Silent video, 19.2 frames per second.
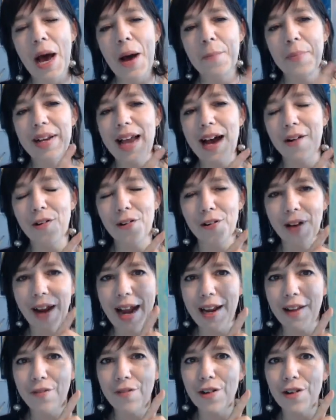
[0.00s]
but how
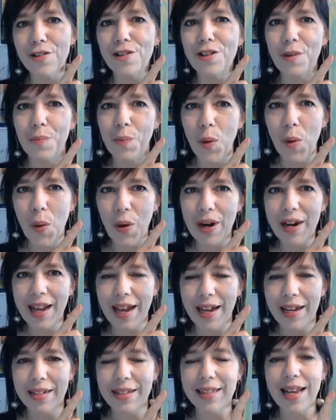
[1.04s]
creative your support
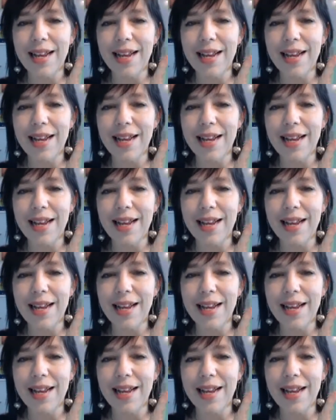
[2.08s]
is.